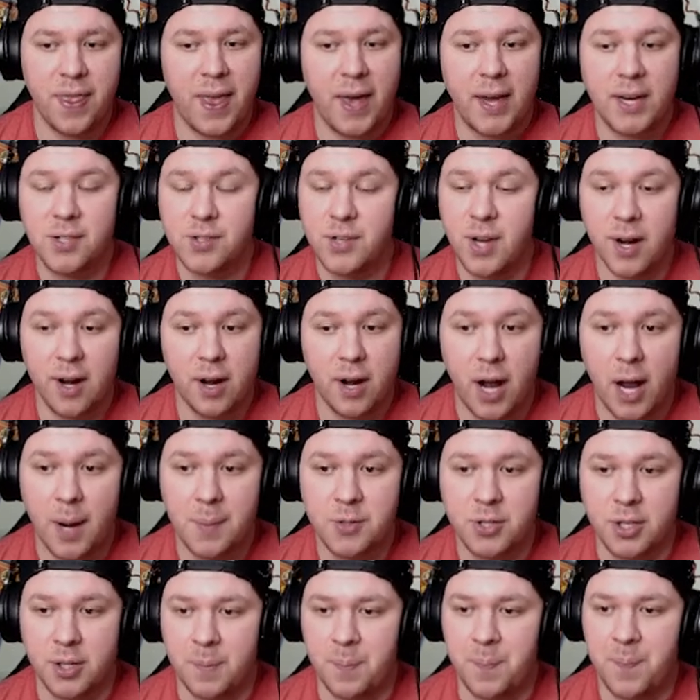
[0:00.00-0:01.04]
That is not an
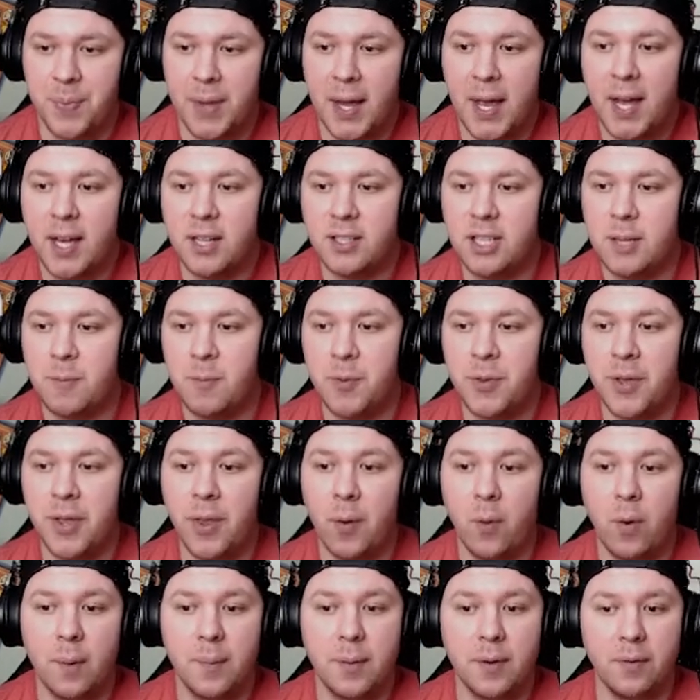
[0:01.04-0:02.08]
option. Deep within
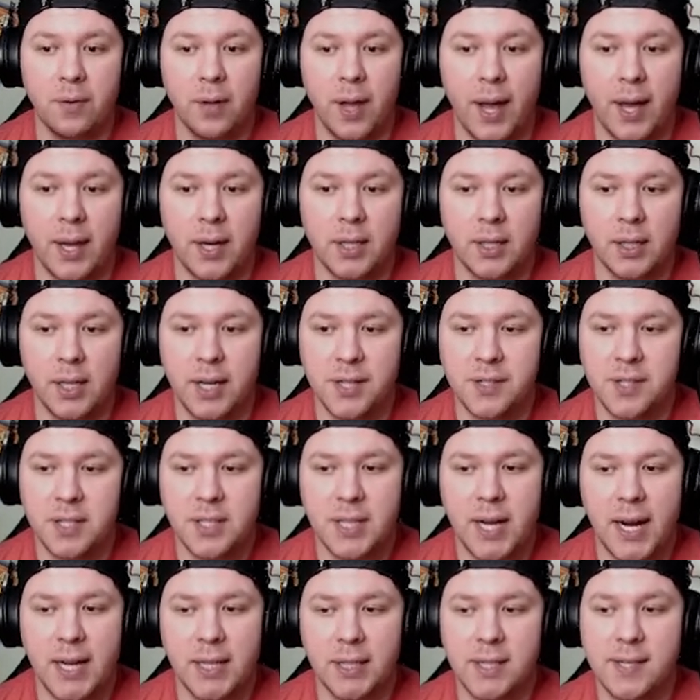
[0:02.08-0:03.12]
the realm of light lies a
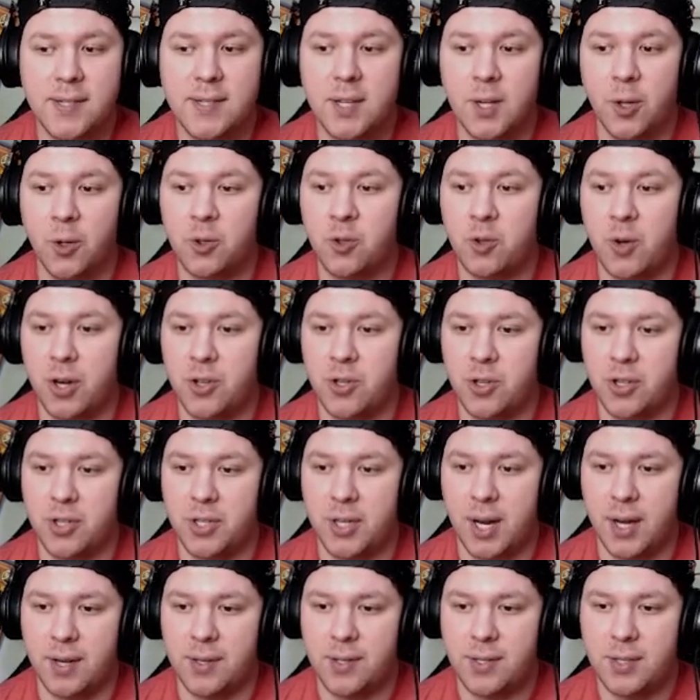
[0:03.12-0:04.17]
tightly sealed treasure
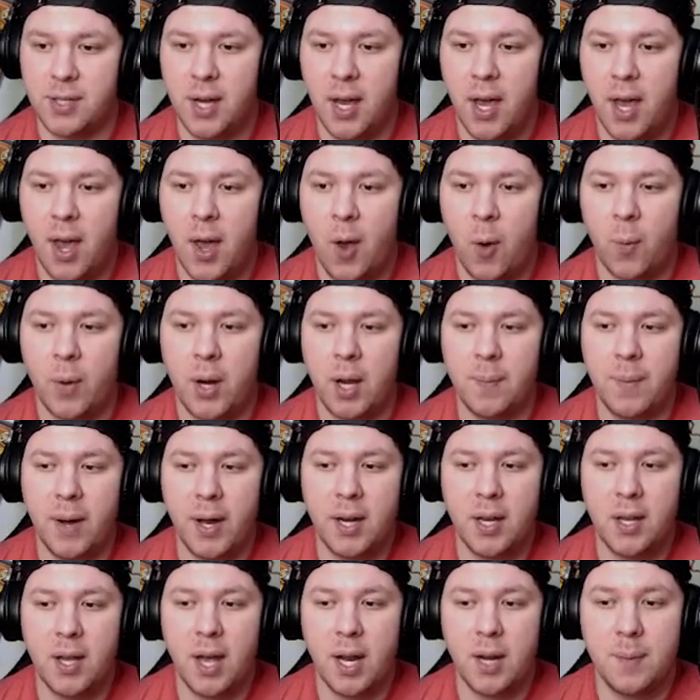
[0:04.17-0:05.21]
chest. When a
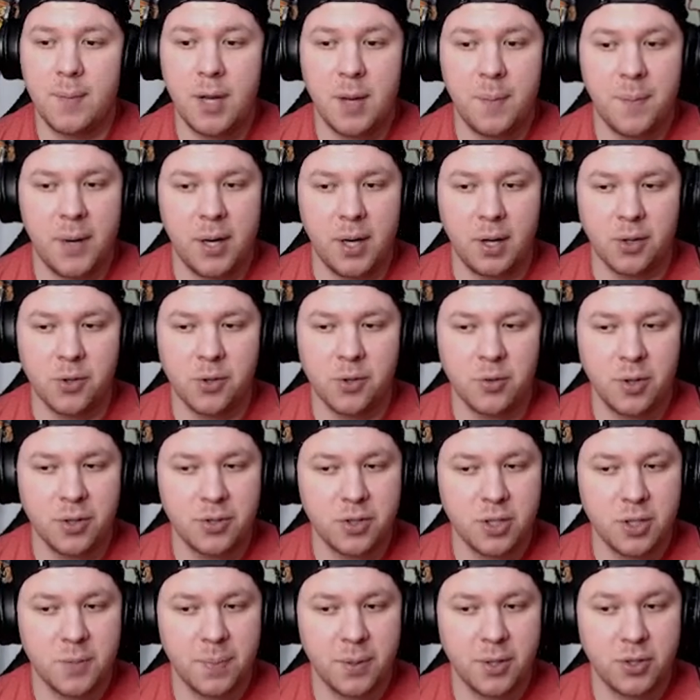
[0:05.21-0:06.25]
mighty enemy appears, the
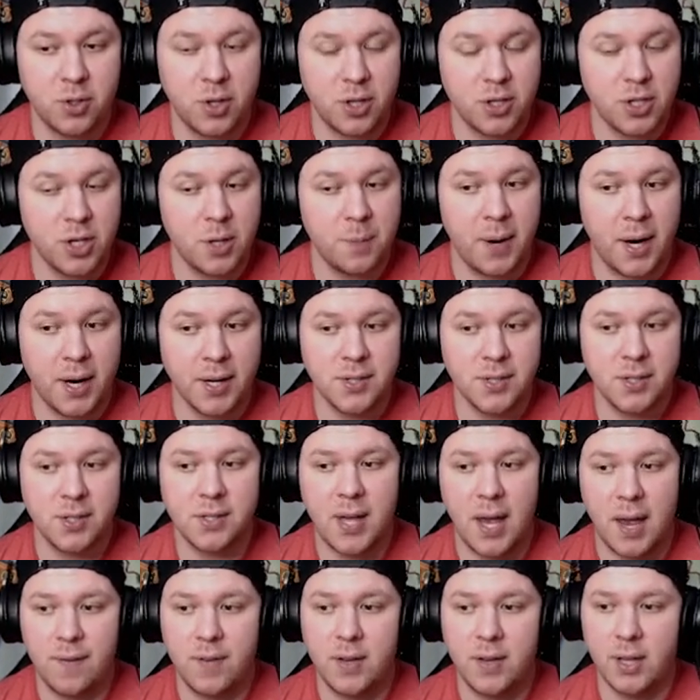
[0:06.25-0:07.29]
treasure, treasure box's
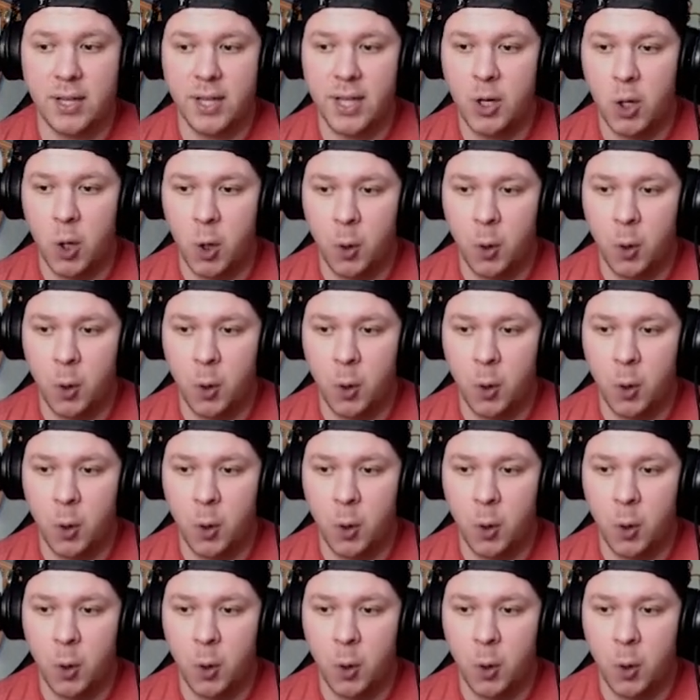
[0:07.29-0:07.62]
heavy lid